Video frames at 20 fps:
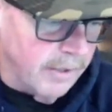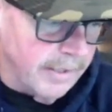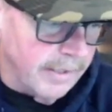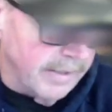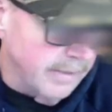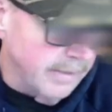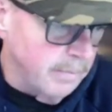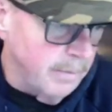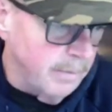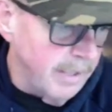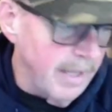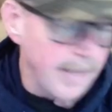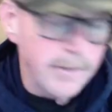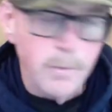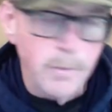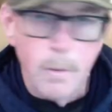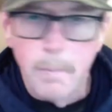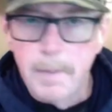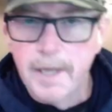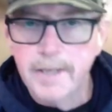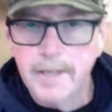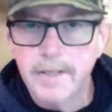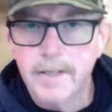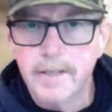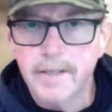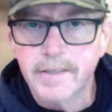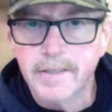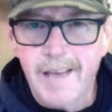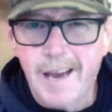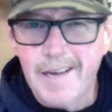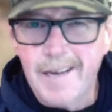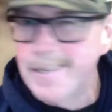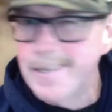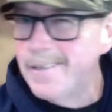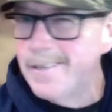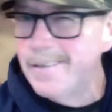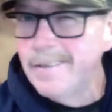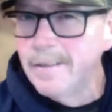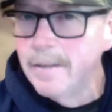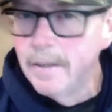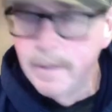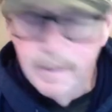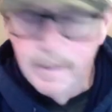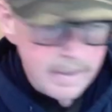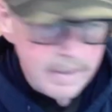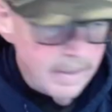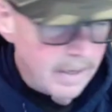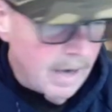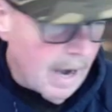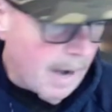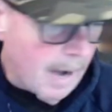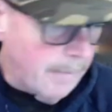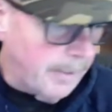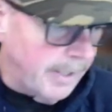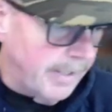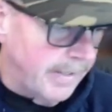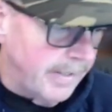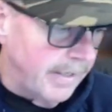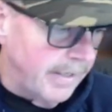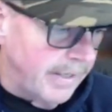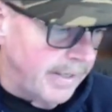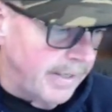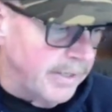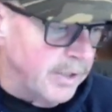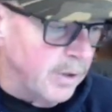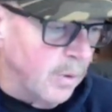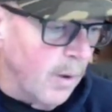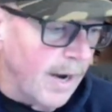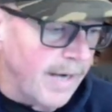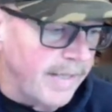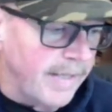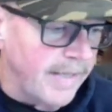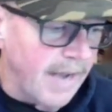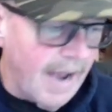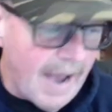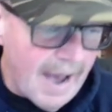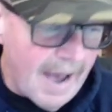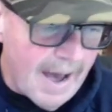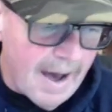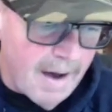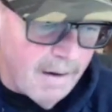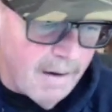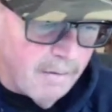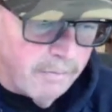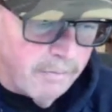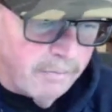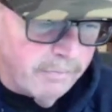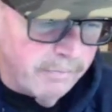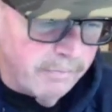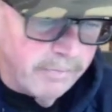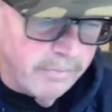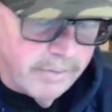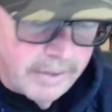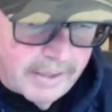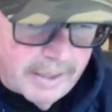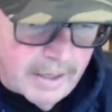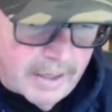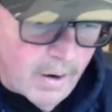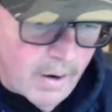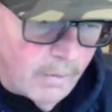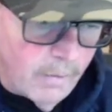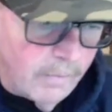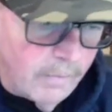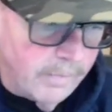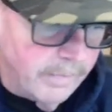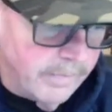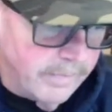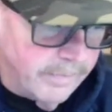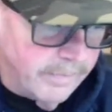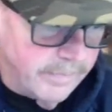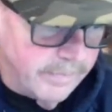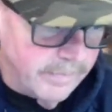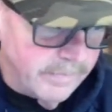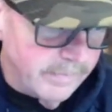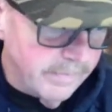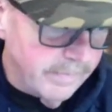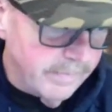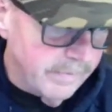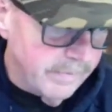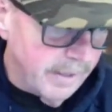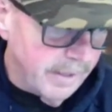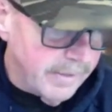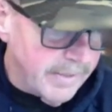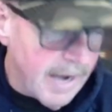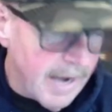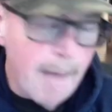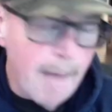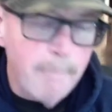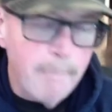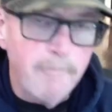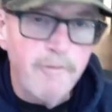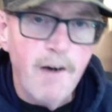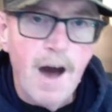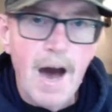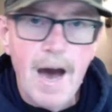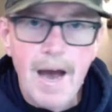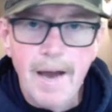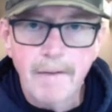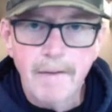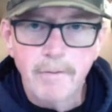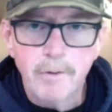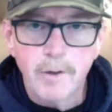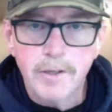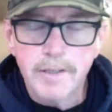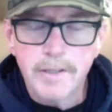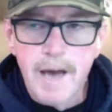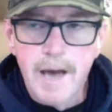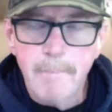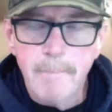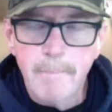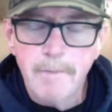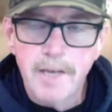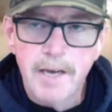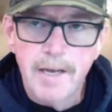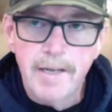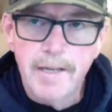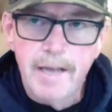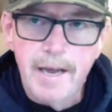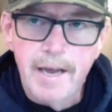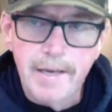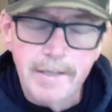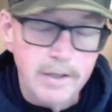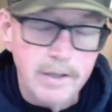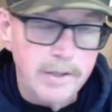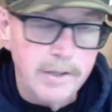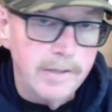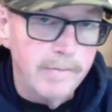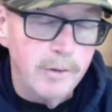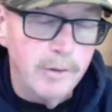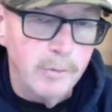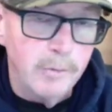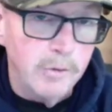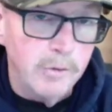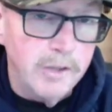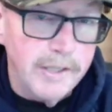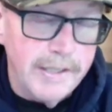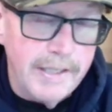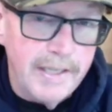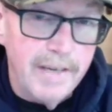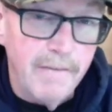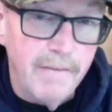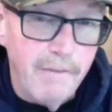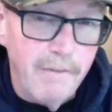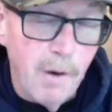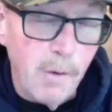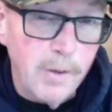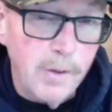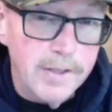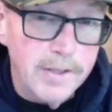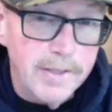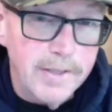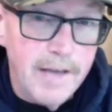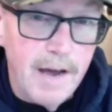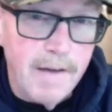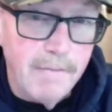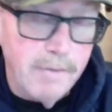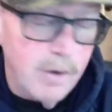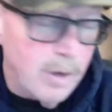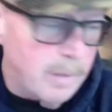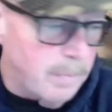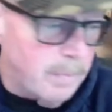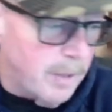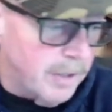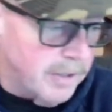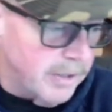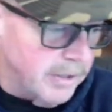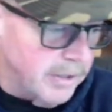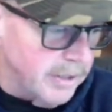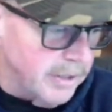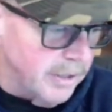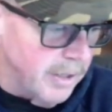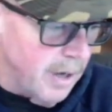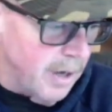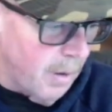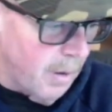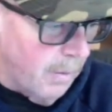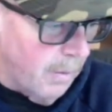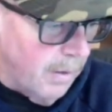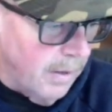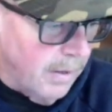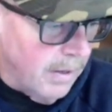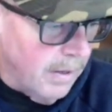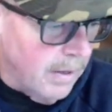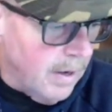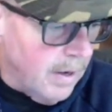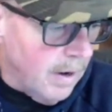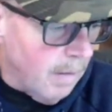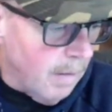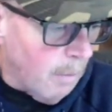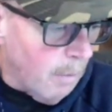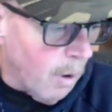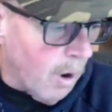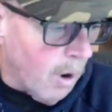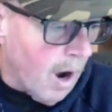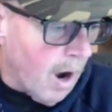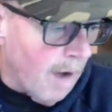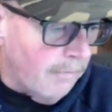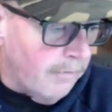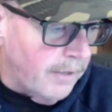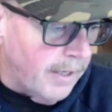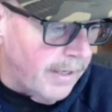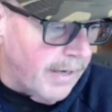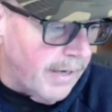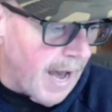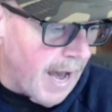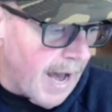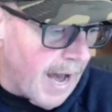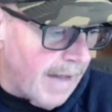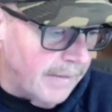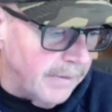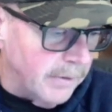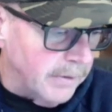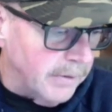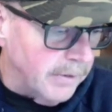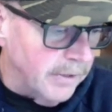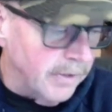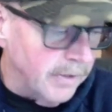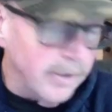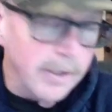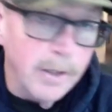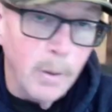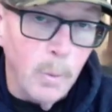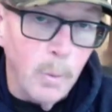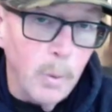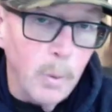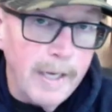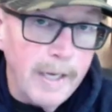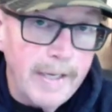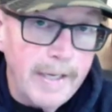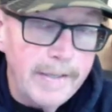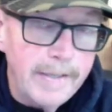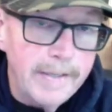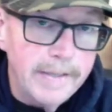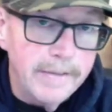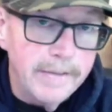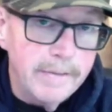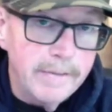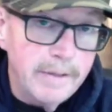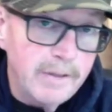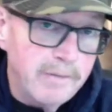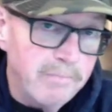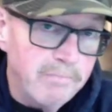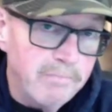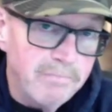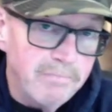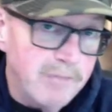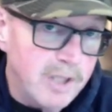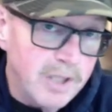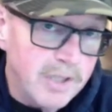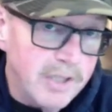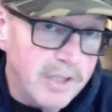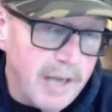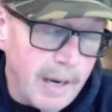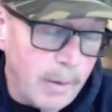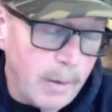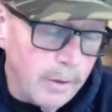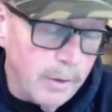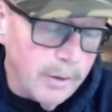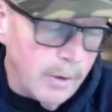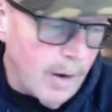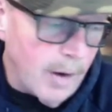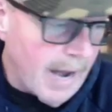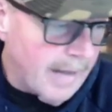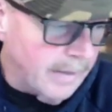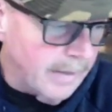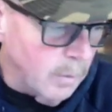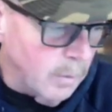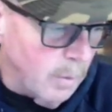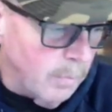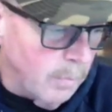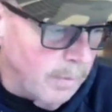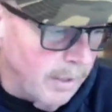And to me, that's what makes it exciting. I mean, it's great to have, you know, a top five or a top 10 that you don't even really need to focus on very much because you know more often than not, they're just going to win and, and, just stay where they're at. There won't be a